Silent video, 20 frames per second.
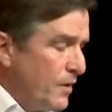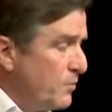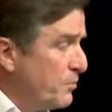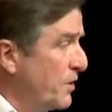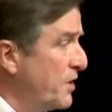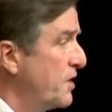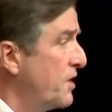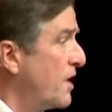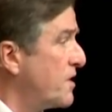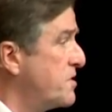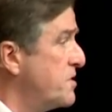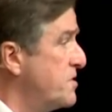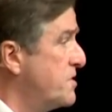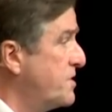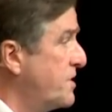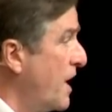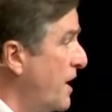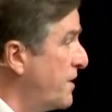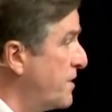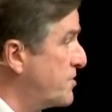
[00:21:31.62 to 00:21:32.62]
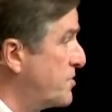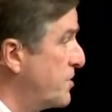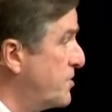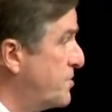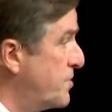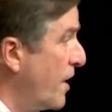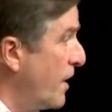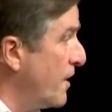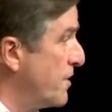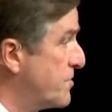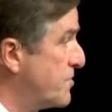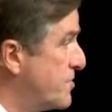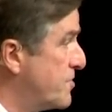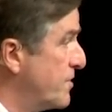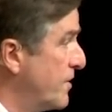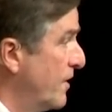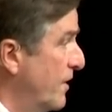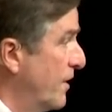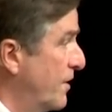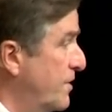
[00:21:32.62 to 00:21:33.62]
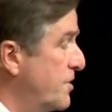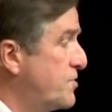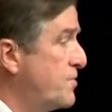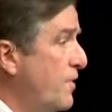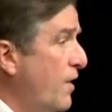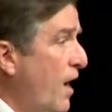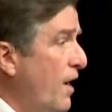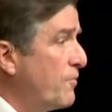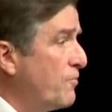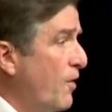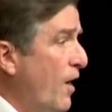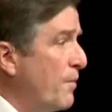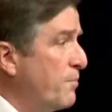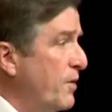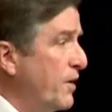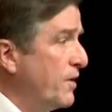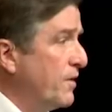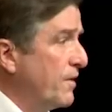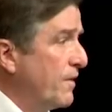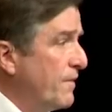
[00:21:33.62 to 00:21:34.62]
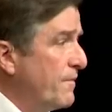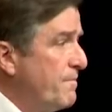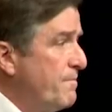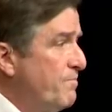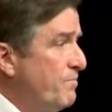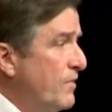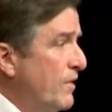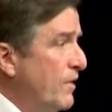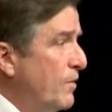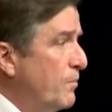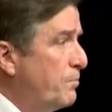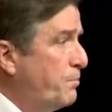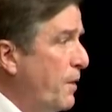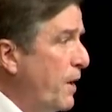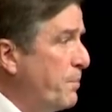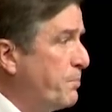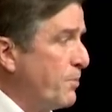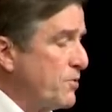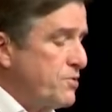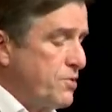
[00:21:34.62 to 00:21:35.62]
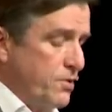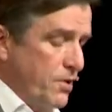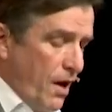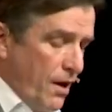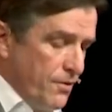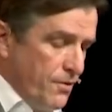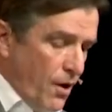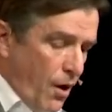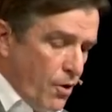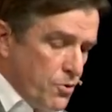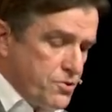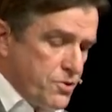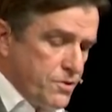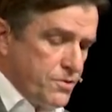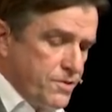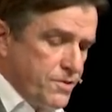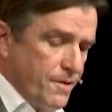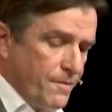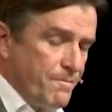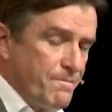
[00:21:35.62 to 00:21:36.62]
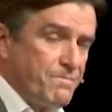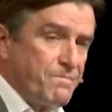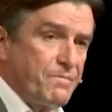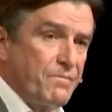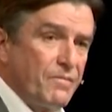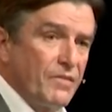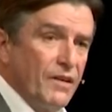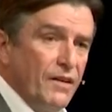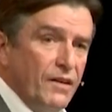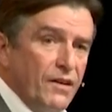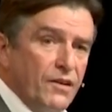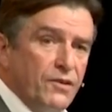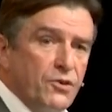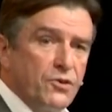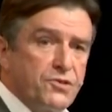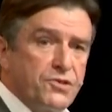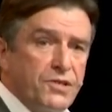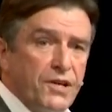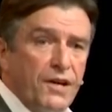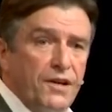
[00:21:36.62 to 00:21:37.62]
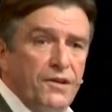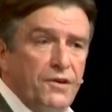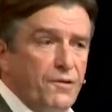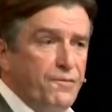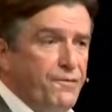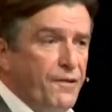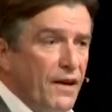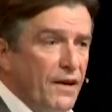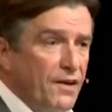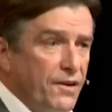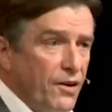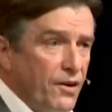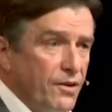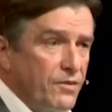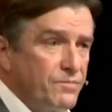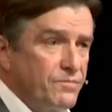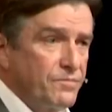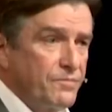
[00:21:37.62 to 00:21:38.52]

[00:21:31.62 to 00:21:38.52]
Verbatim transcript: But he doesn't stand as a judge, and he's not rubbing people's noses in their sin and their failure.